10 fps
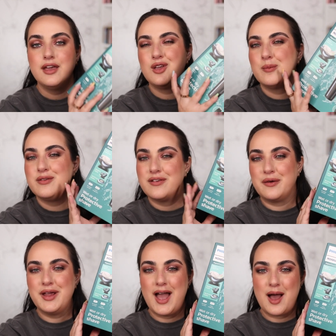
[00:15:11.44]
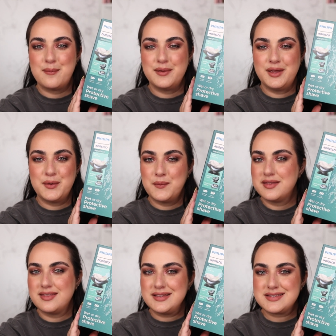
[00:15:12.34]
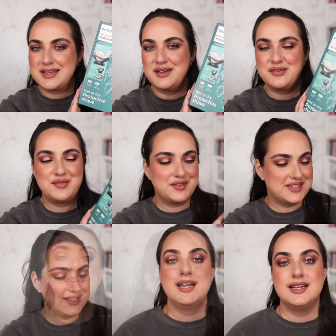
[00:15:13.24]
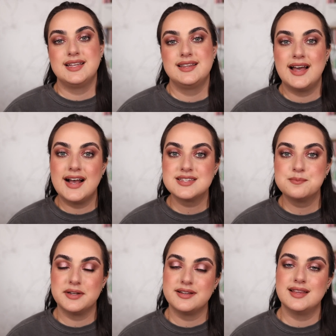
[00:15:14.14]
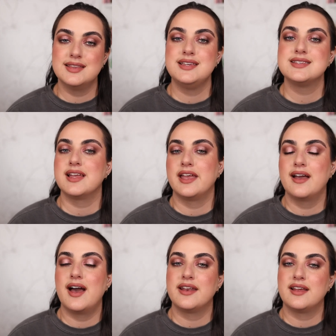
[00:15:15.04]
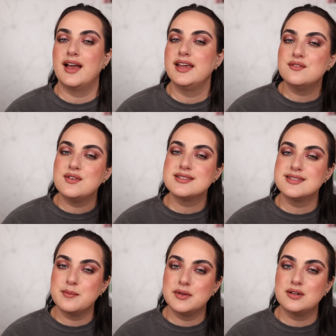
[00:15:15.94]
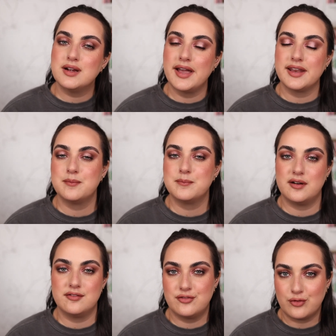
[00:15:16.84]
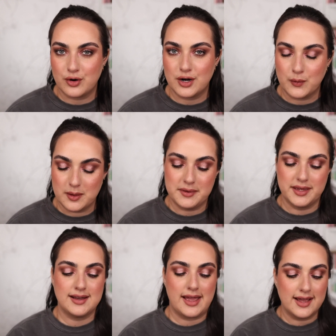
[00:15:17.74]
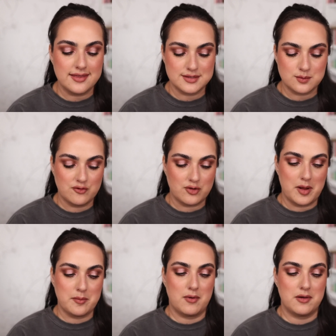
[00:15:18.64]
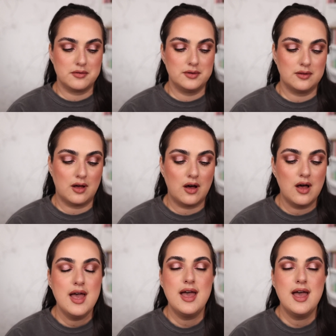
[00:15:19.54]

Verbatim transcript: he'll be very happy with this gift. And then last but not least, I got kind of a similar item but for women. I got this one for my mother-in-law.